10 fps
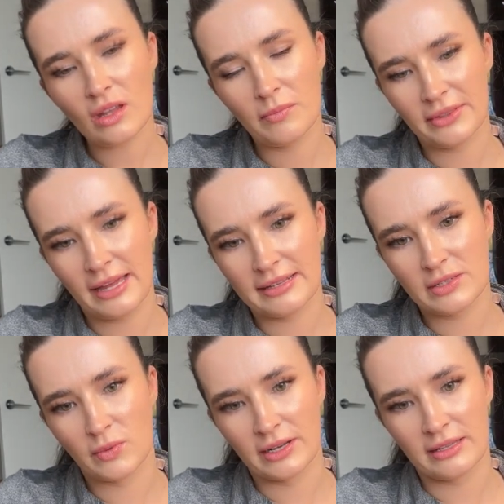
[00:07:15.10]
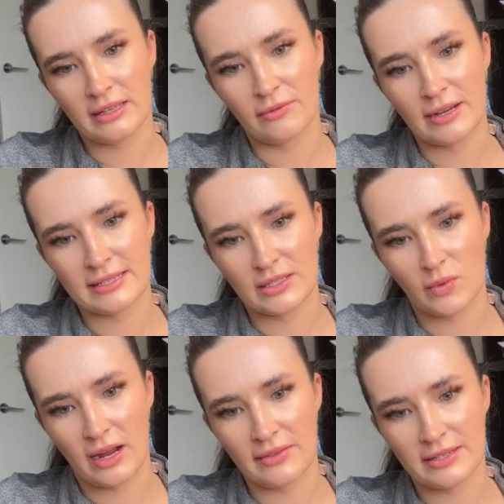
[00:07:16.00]
But that is one of the reasons
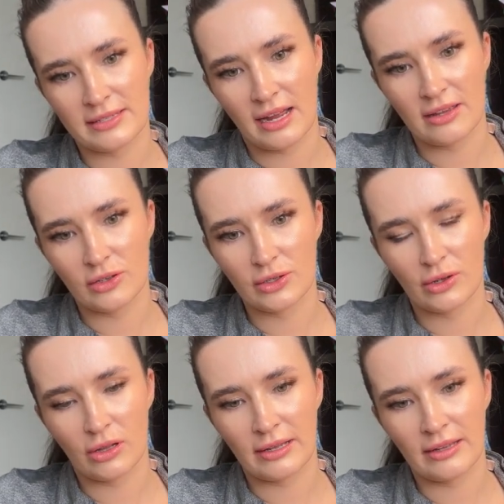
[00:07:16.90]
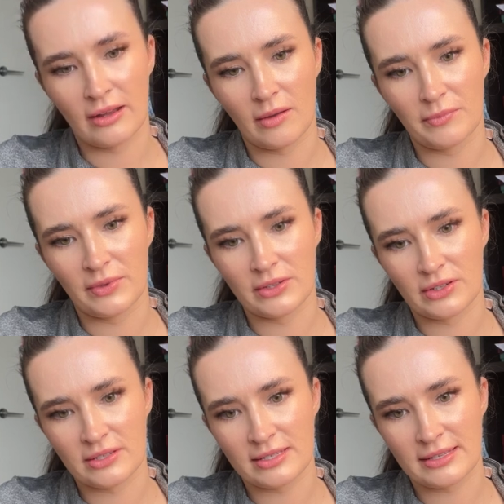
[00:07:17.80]
why at the start you do clean up the sort
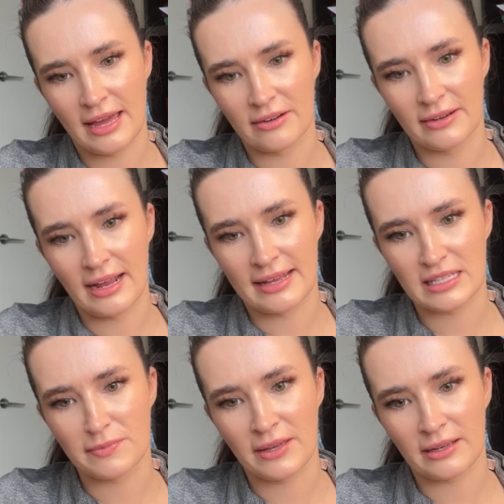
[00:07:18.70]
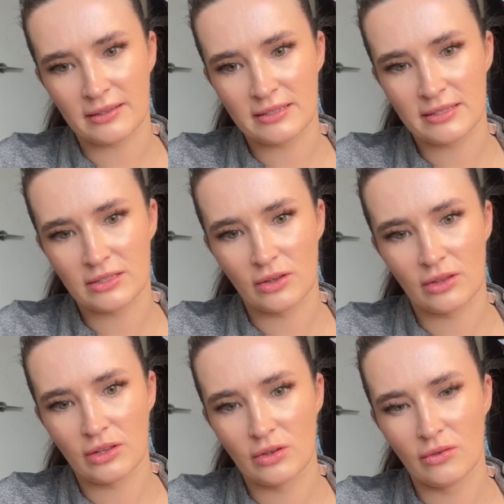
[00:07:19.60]
of scattery aspects so
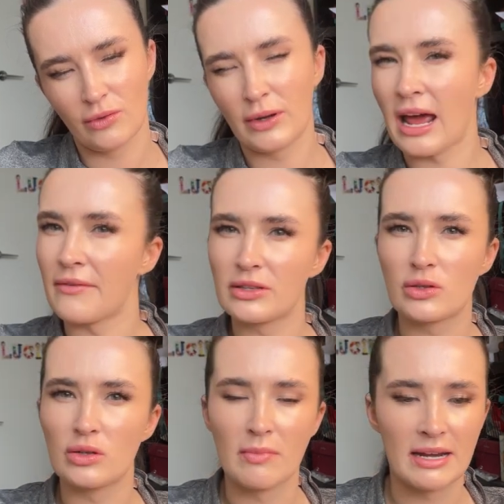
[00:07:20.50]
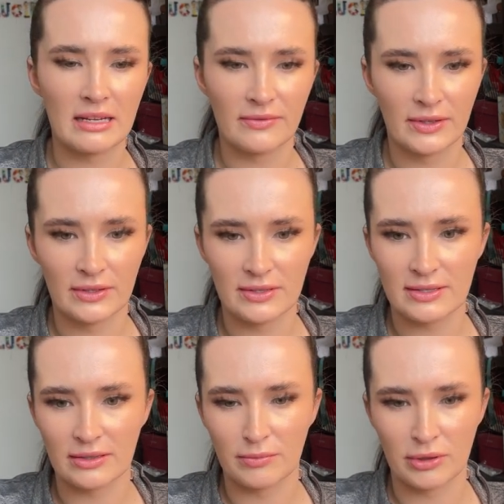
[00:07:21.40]
that you avoid having too many of those
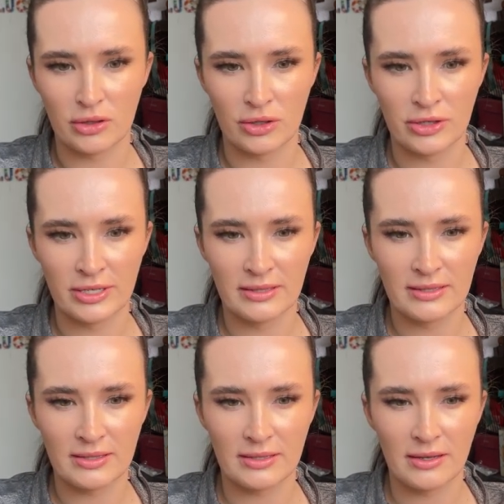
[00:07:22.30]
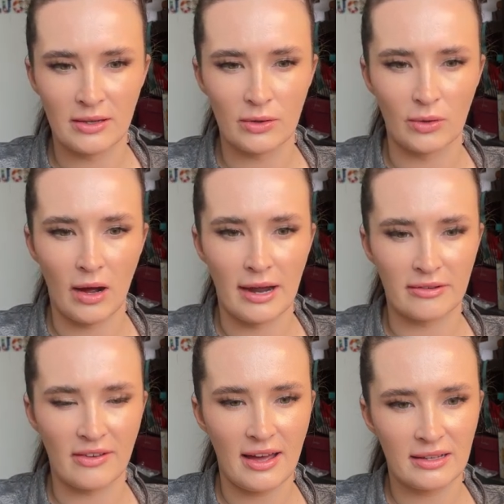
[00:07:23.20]
little protrusions or
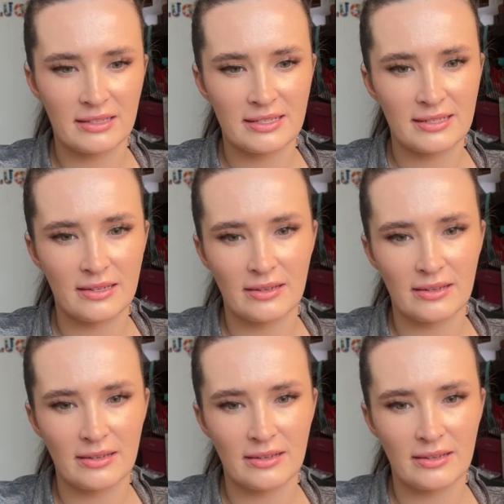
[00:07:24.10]
artifacts.